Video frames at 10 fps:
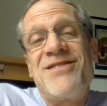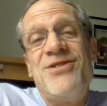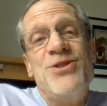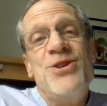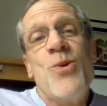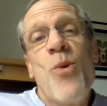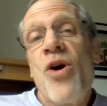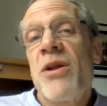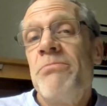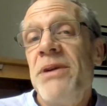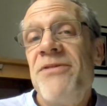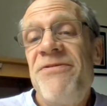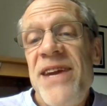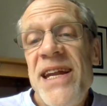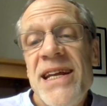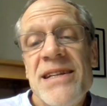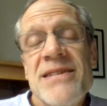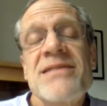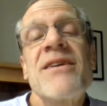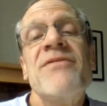do you want to be feeding this
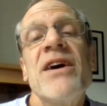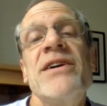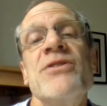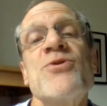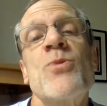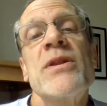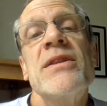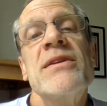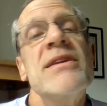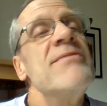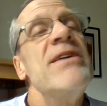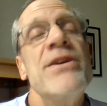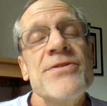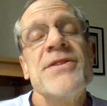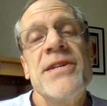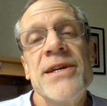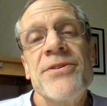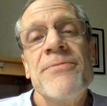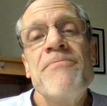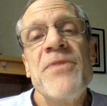stuff? Now, here's the deal.
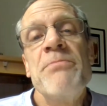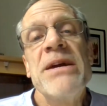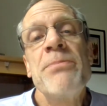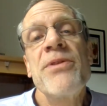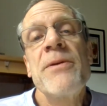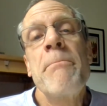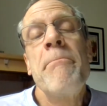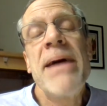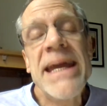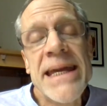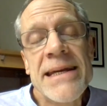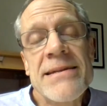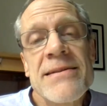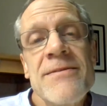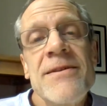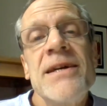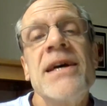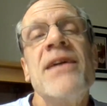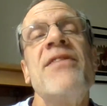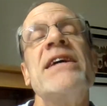The people that make it,
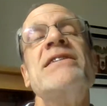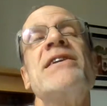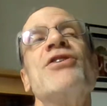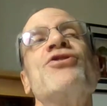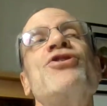they tell